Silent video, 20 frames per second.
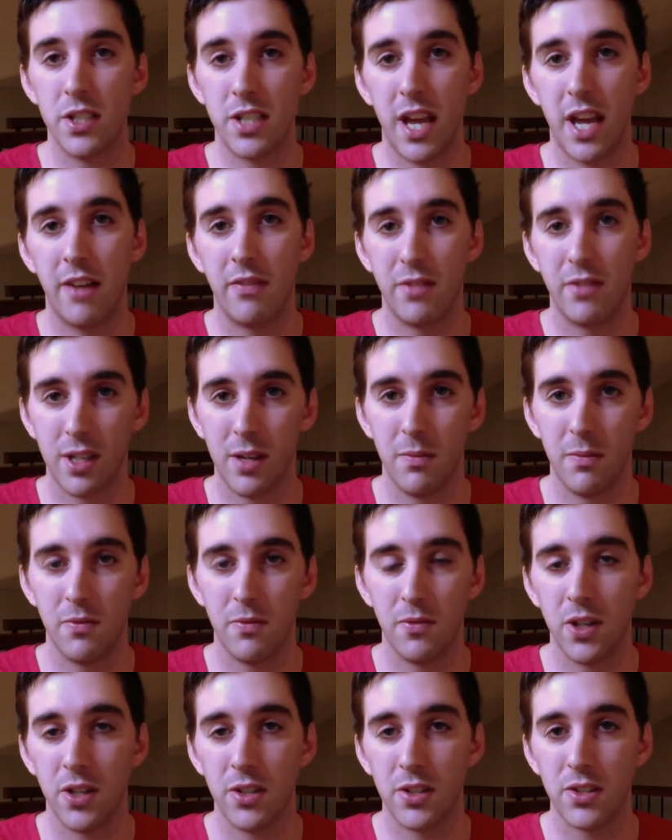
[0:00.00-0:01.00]
have to come
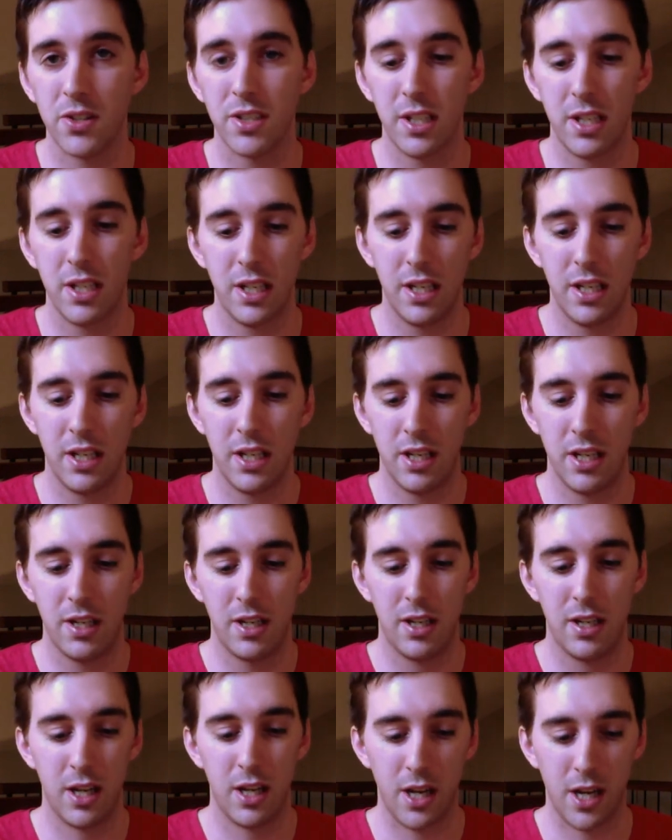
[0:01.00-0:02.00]
first.
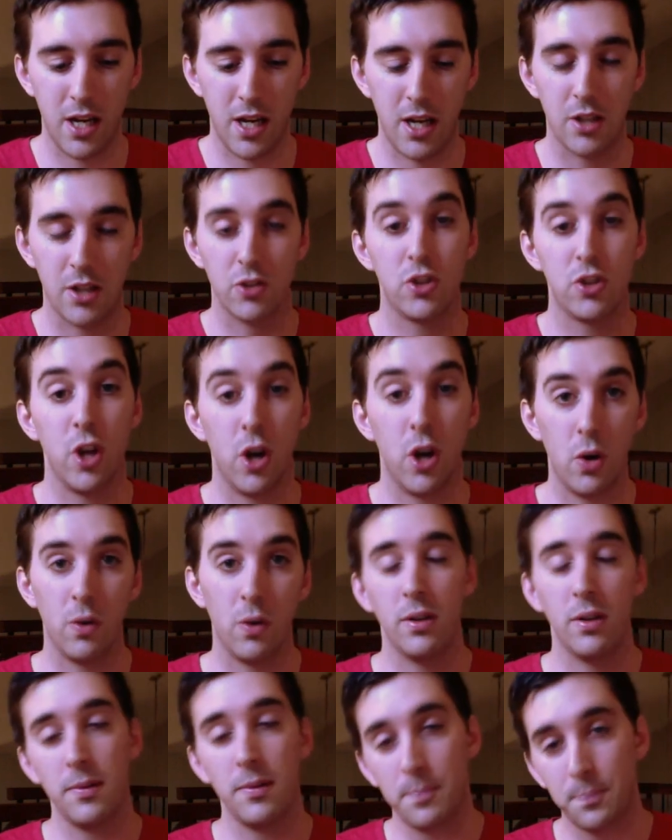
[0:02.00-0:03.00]

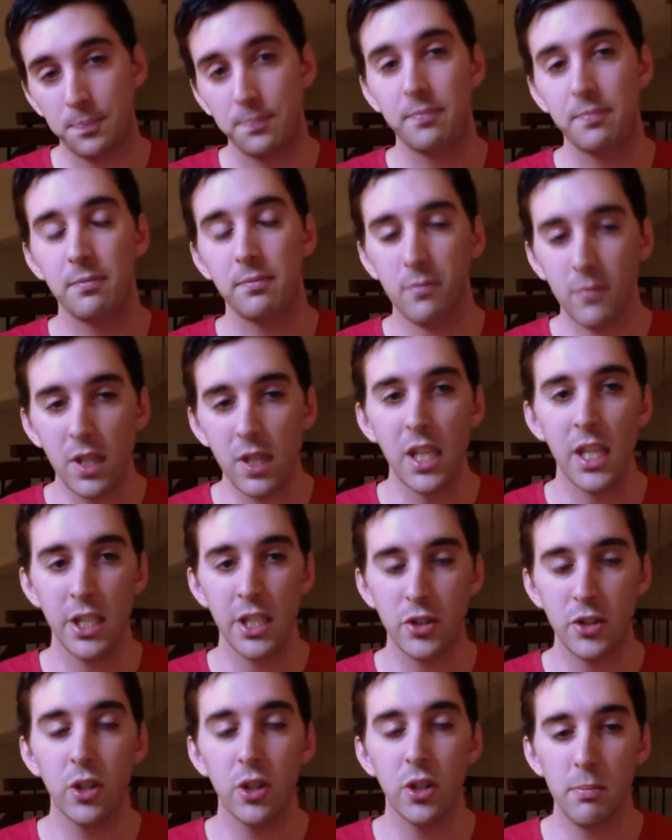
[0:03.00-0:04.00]
So
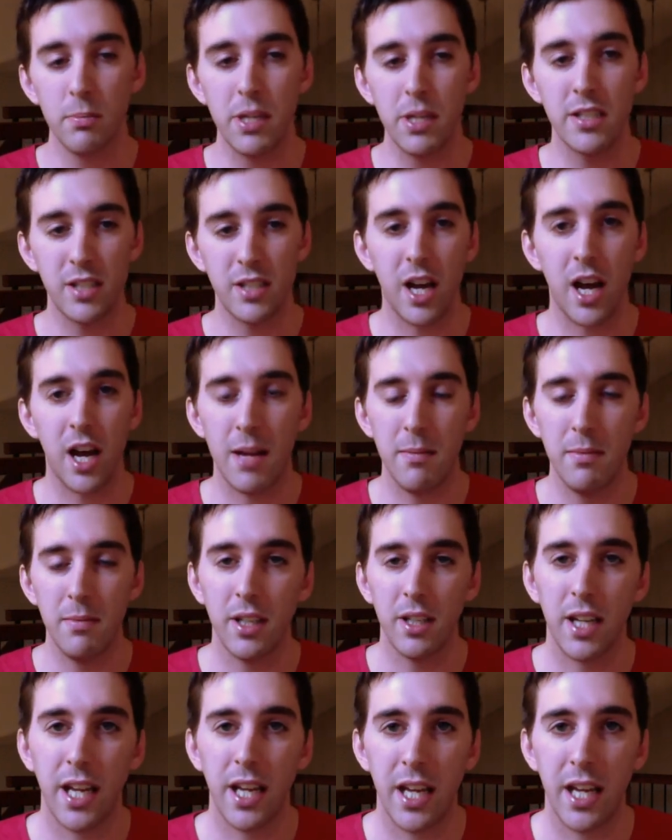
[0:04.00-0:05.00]
it took a bit of time,
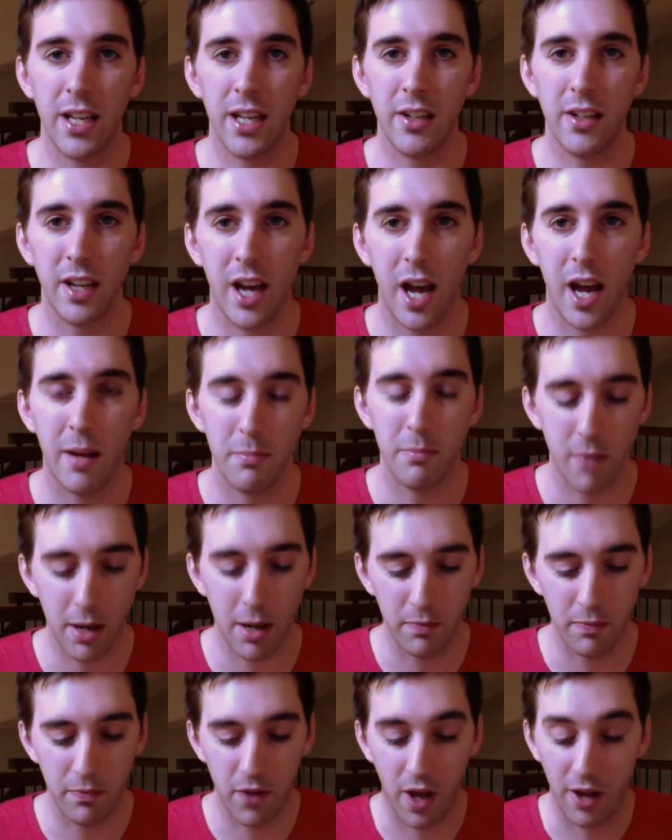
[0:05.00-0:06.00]
and
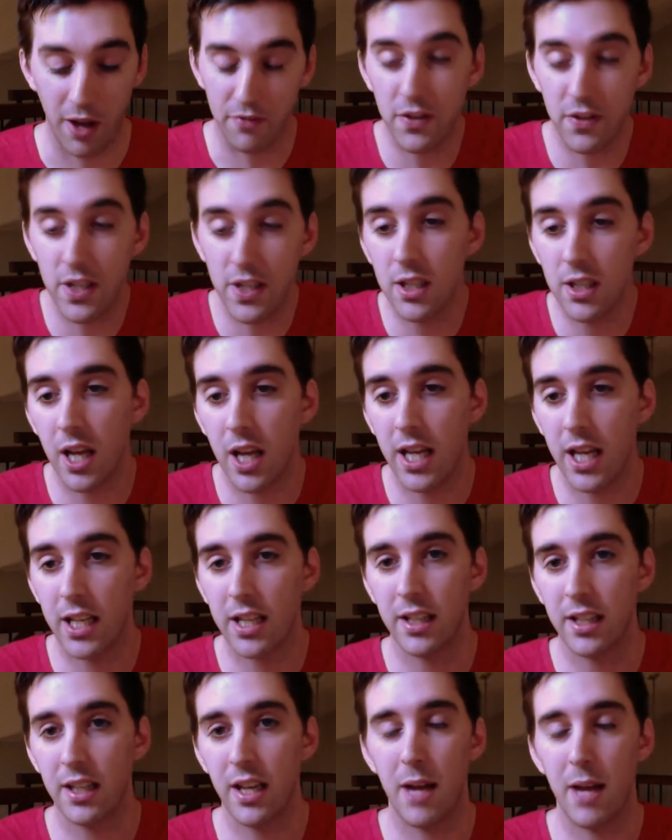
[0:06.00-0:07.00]
I feel
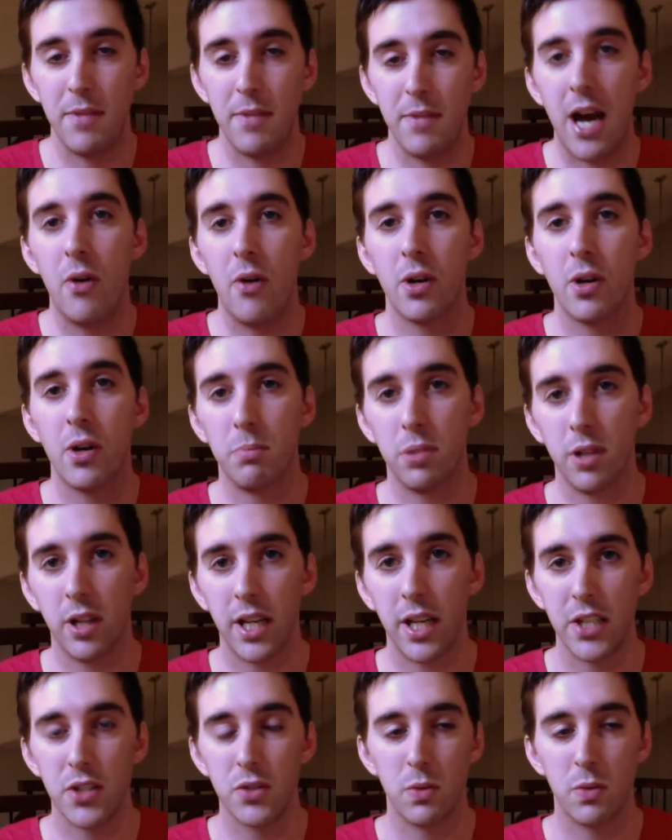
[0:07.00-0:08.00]
like I'm now in a
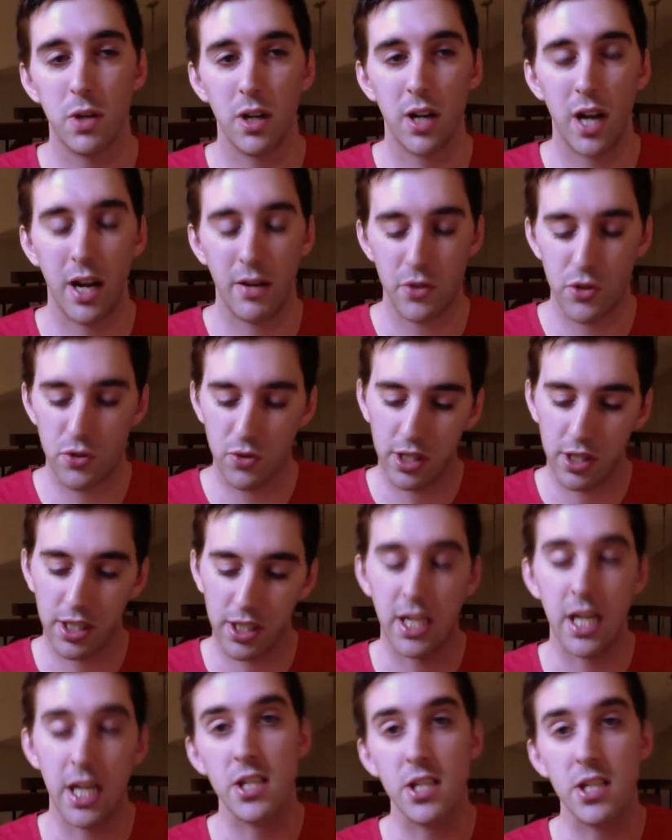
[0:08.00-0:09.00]
place where I've struck a
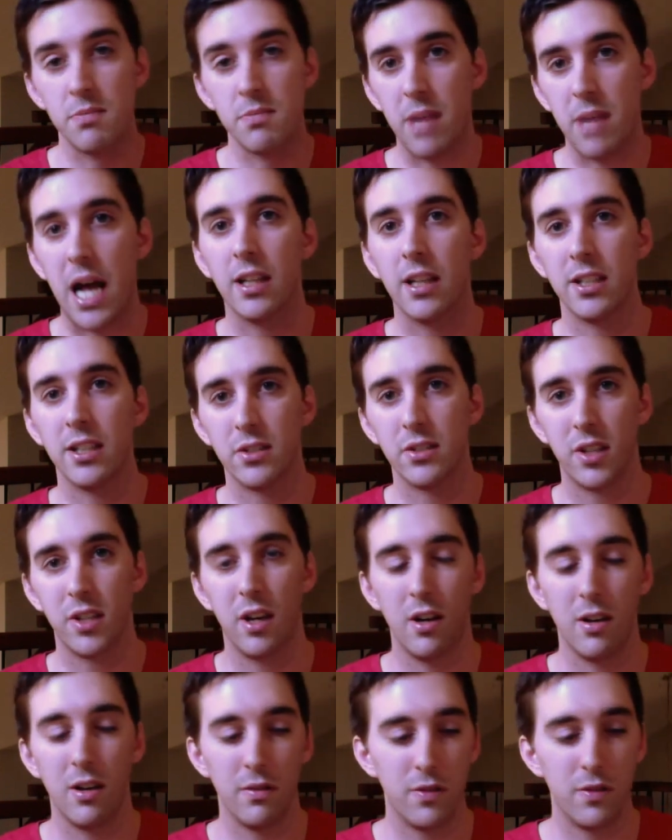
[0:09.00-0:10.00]
nice balance
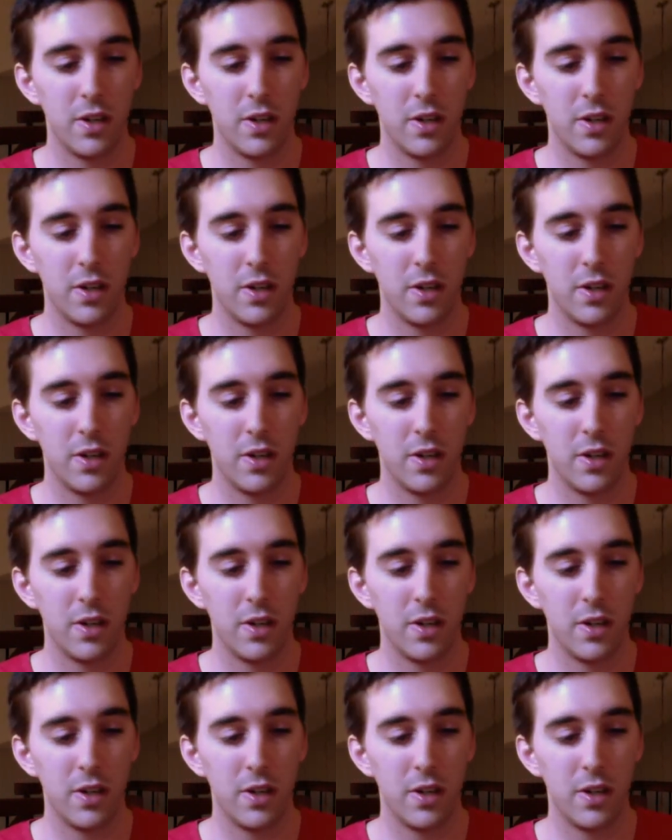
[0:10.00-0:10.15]
of,